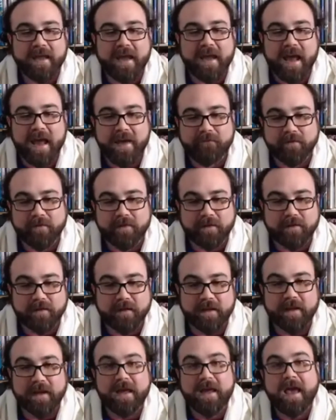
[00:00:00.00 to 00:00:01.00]

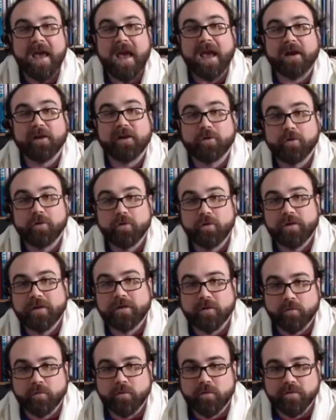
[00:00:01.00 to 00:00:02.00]
everything, including
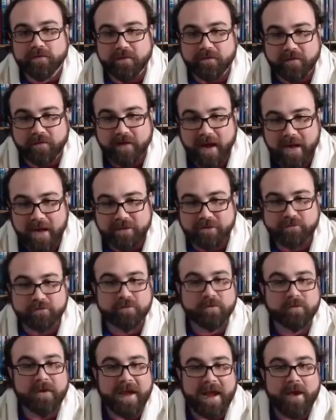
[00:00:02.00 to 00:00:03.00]
the rules of
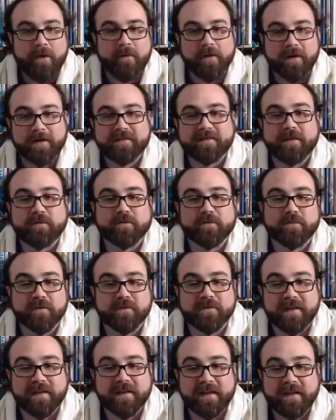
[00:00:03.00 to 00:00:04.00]
kashrut, how it is that we're
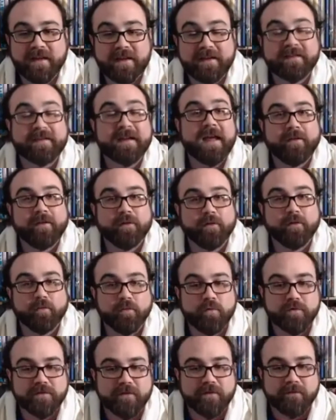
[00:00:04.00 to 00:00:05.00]
supposed to eat, and the
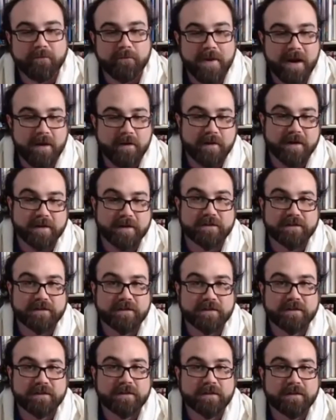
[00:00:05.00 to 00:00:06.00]
rules of
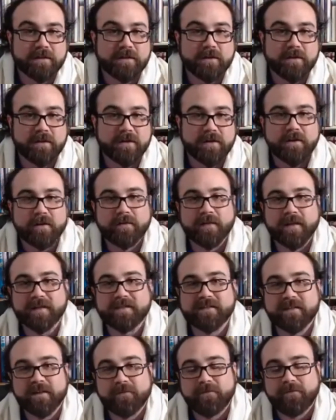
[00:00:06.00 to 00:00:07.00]
marriage, they
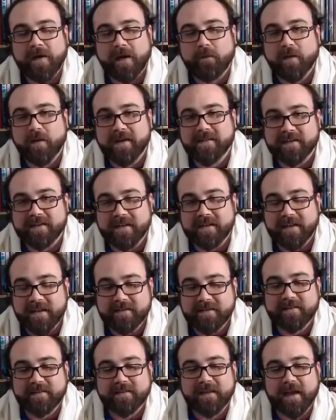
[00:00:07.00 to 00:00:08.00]
still found ways to
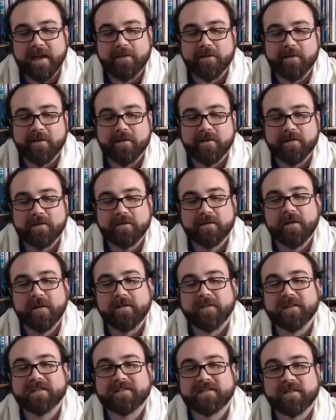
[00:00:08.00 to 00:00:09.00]
eat together,
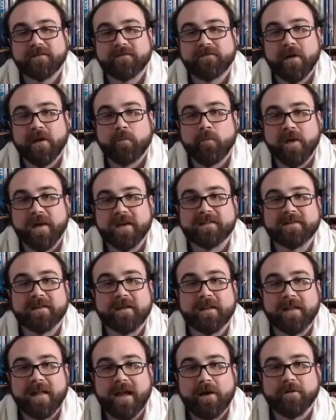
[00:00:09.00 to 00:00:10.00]
and they still found ways to
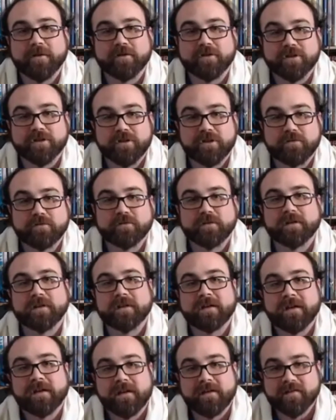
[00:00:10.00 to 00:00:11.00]
allow their
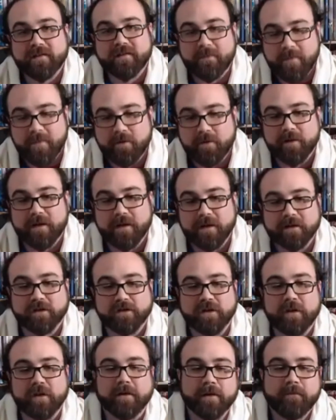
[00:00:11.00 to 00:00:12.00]
children to marry each other.